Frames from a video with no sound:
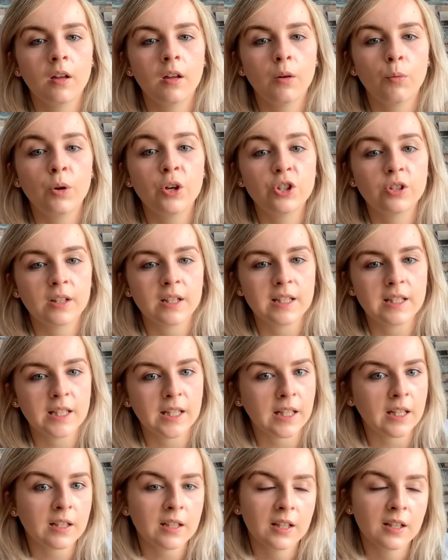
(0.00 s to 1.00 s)
which they
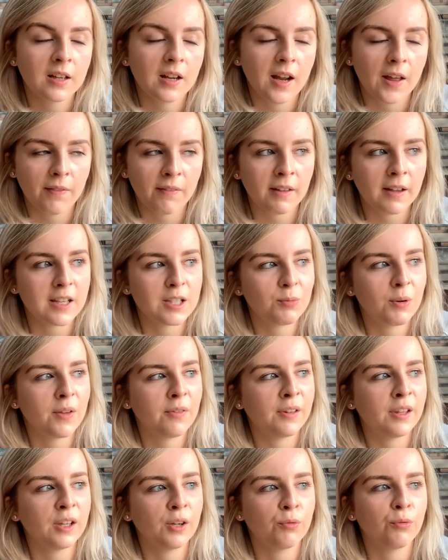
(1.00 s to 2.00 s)
did, and that is when
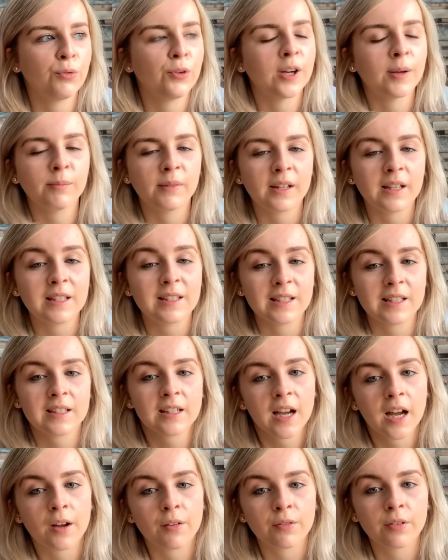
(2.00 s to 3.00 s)
they confirmed that he did
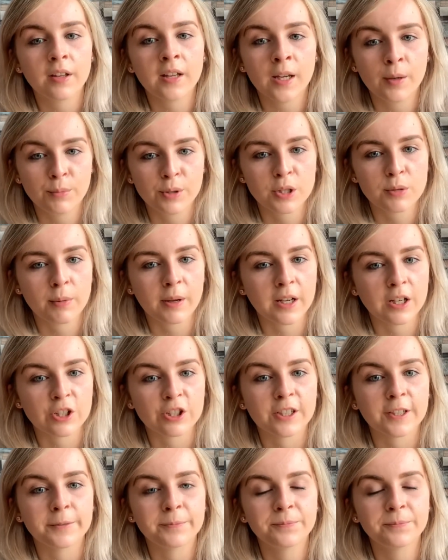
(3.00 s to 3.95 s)
have hip dysplasia.